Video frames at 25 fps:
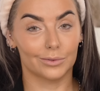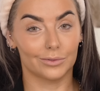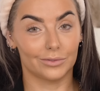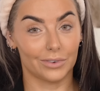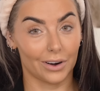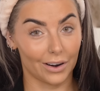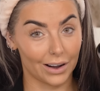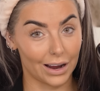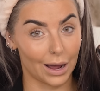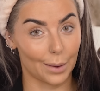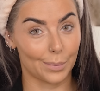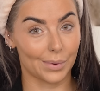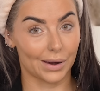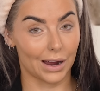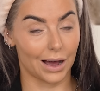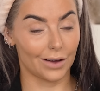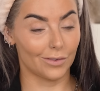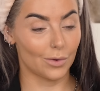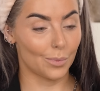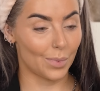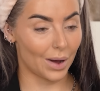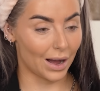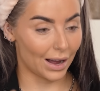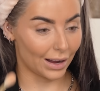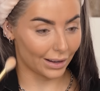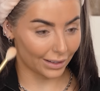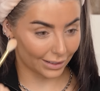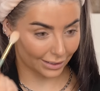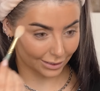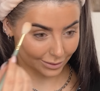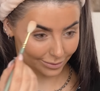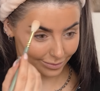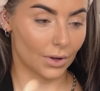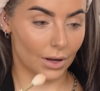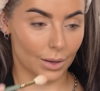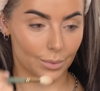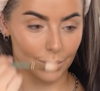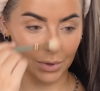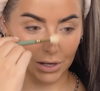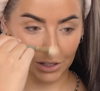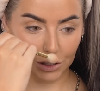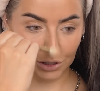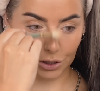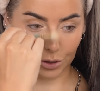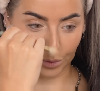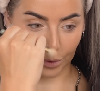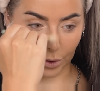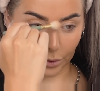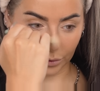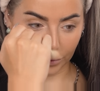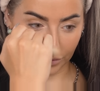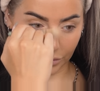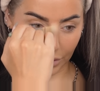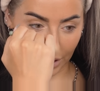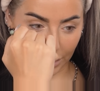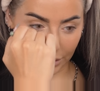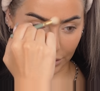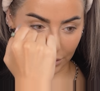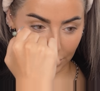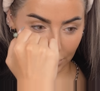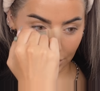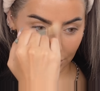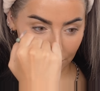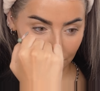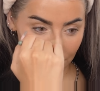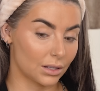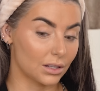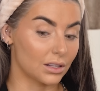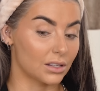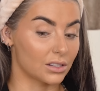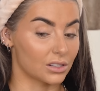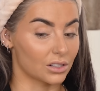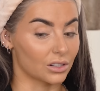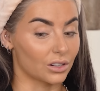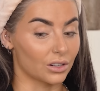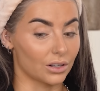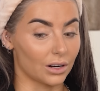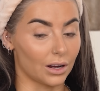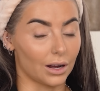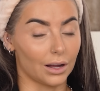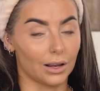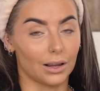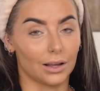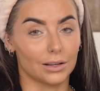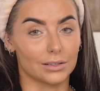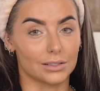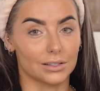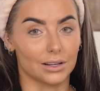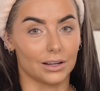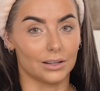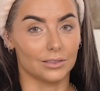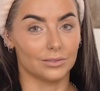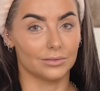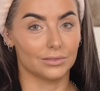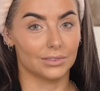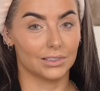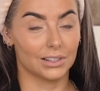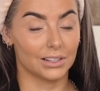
Very happy to have it back. I missed you, old friend. It is a good highlighter.